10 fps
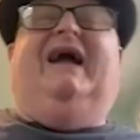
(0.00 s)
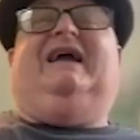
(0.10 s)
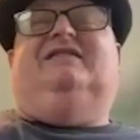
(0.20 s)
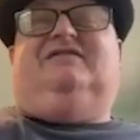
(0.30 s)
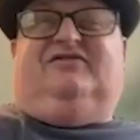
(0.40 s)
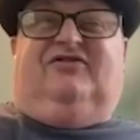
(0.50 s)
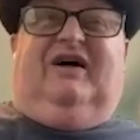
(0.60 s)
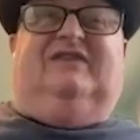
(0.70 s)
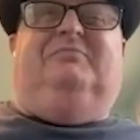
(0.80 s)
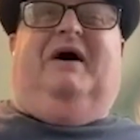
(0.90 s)
I get to
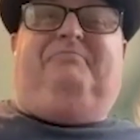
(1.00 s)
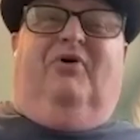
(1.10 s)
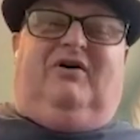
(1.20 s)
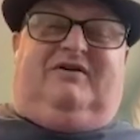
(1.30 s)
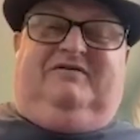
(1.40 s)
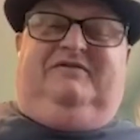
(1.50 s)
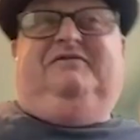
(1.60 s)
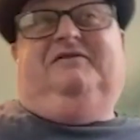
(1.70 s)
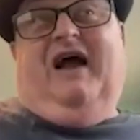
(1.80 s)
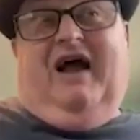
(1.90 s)
select my book.
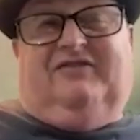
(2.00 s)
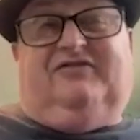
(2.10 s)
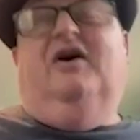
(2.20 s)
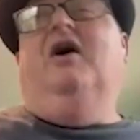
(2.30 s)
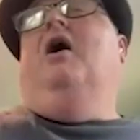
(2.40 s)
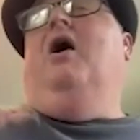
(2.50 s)
Yes.